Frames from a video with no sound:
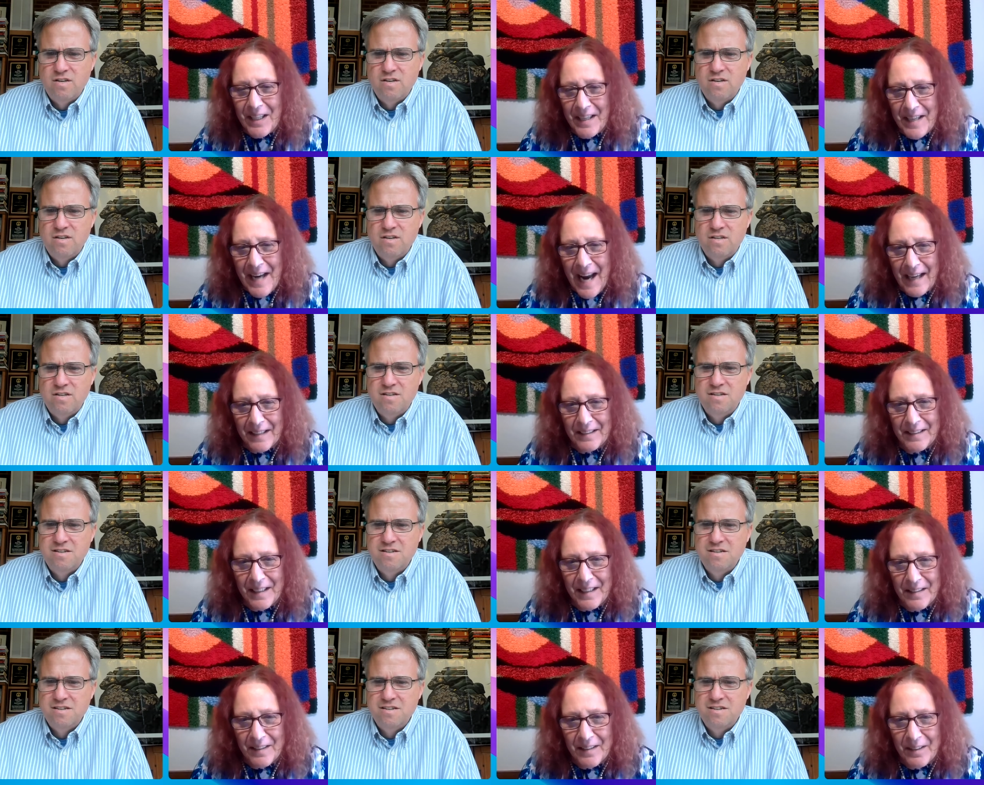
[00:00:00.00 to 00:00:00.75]

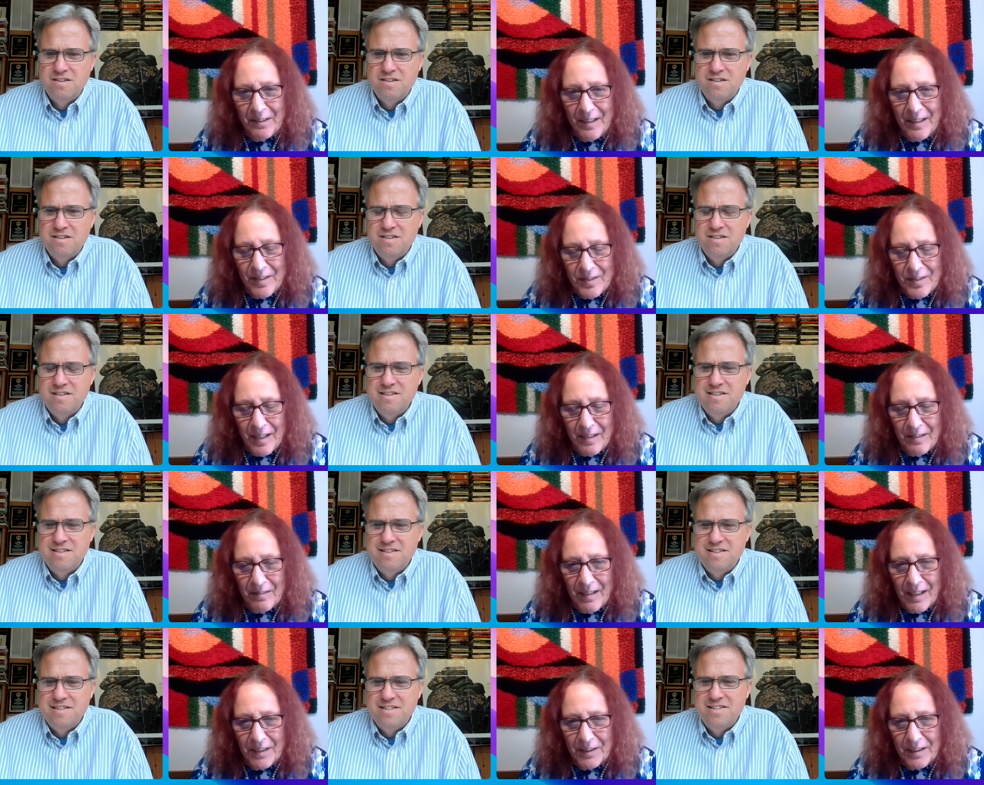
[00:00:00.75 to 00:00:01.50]
Speaker 1: still connecting
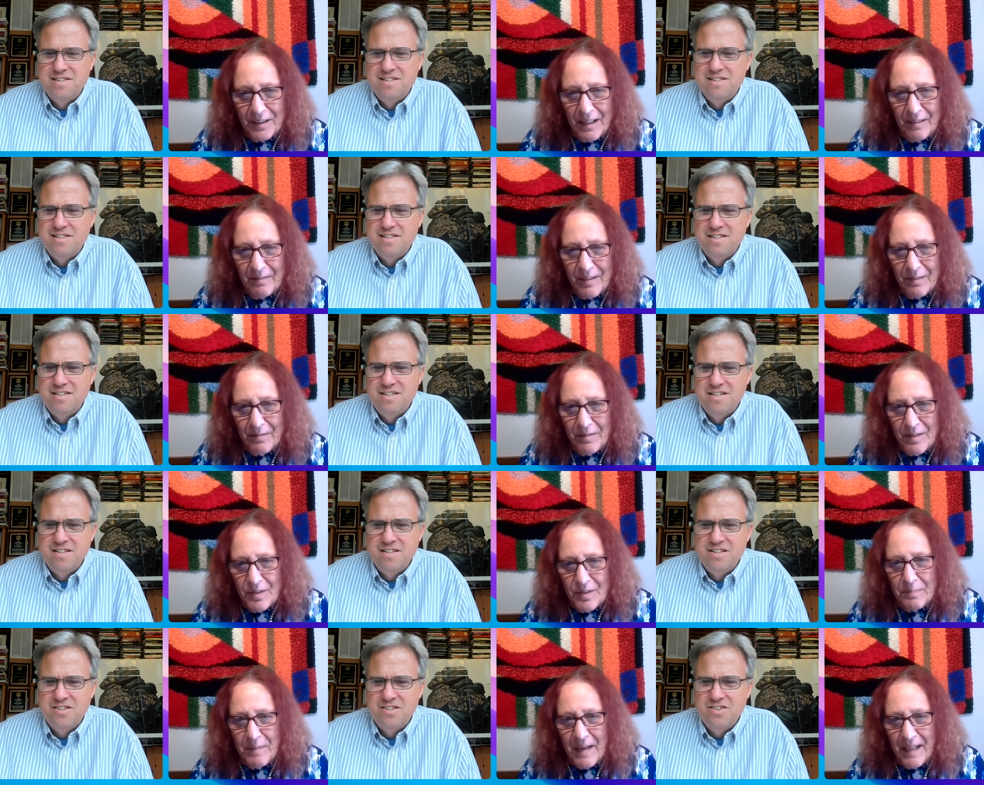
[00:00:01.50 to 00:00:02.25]
the U.S. and
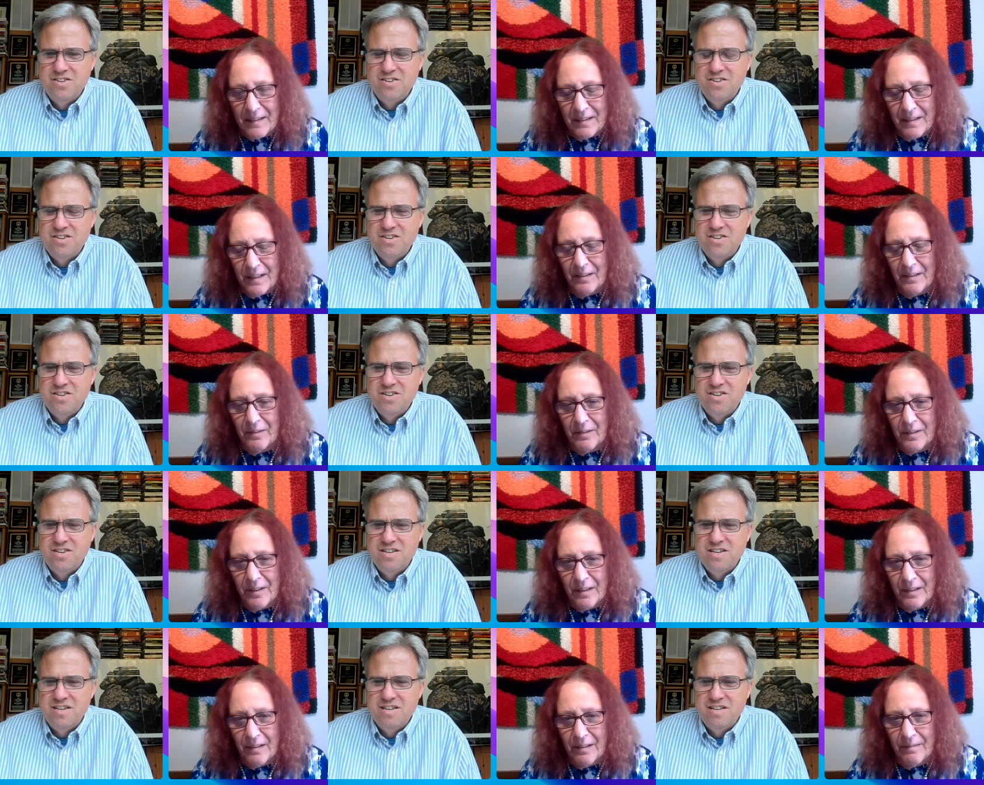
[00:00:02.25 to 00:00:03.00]
Russia with
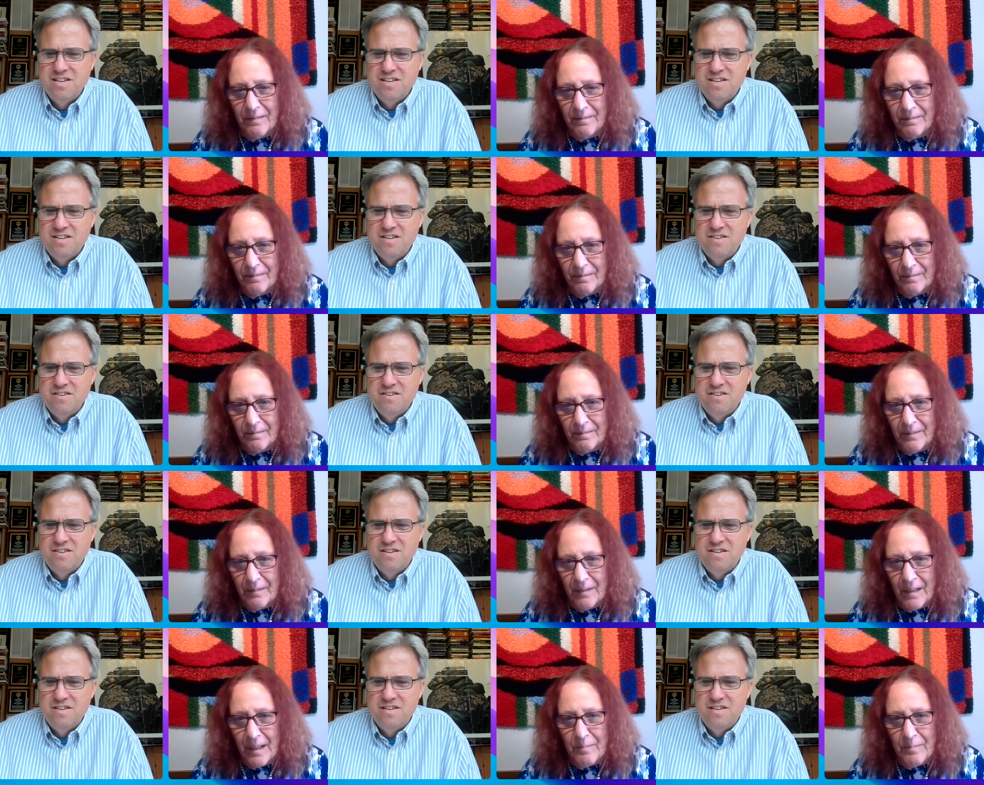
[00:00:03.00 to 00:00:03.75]
respect to
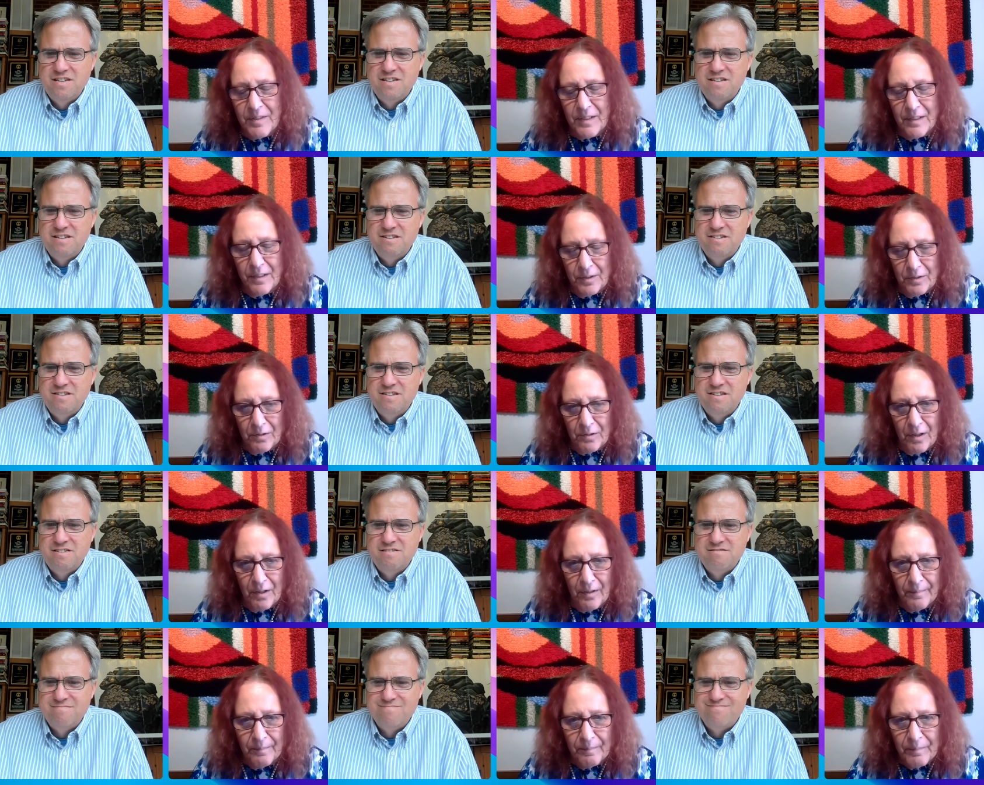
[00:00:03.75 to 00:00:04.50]
nuclear
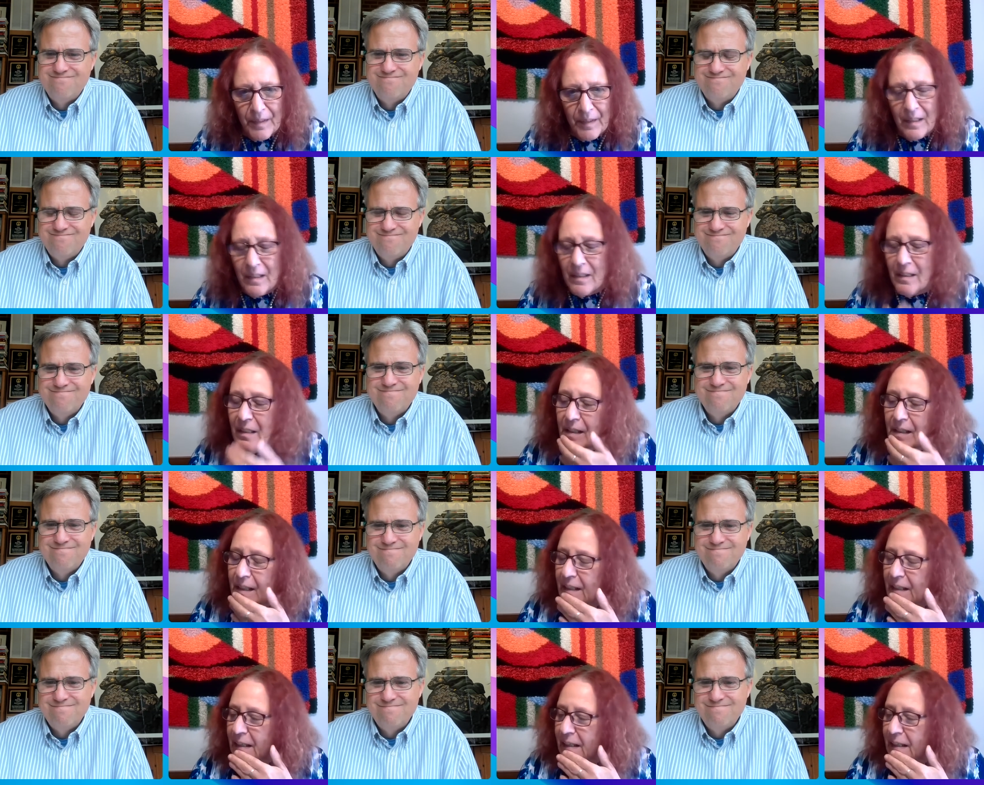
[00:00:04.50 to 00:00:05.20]
arms control